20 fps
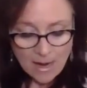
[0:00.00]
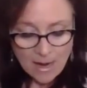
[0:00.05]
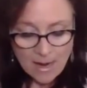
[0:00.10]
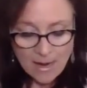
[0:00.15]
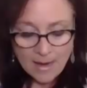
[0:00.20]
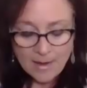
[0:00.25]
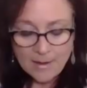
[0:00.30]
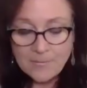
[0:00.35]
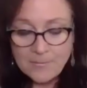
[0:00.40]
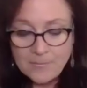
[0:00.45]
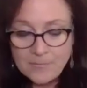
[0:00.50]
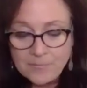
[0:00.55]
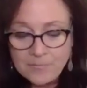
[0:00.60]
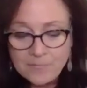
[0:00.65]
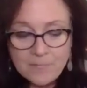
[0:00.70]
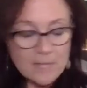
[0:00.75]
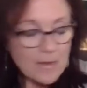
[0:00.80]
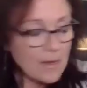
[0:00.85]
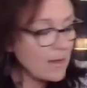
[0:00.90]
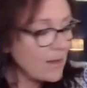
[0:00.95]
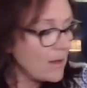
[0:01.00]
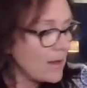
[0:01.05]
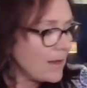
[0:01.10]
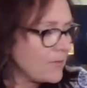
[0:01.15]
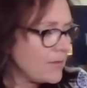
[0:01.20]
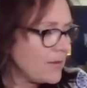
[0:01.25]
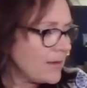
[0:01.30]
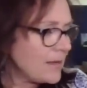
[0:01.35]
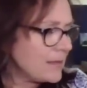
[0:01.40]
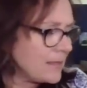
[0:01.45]
I
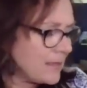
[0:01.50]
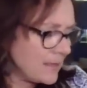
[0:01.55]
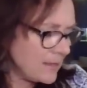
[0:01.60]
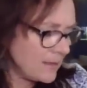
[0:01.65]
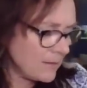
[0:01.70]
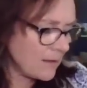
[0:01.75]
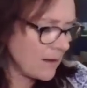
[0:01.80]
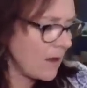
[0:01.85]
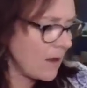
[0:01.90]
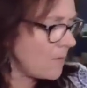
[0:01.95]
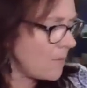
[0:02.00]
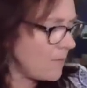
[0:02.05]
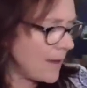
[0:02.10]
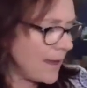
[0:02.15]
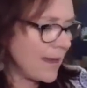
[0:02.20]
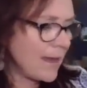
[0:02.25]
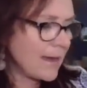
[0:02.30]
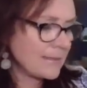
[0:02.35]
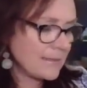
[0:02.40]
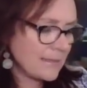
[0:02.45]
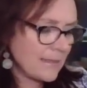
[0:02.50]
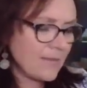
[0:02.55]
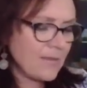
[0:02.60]
think compact,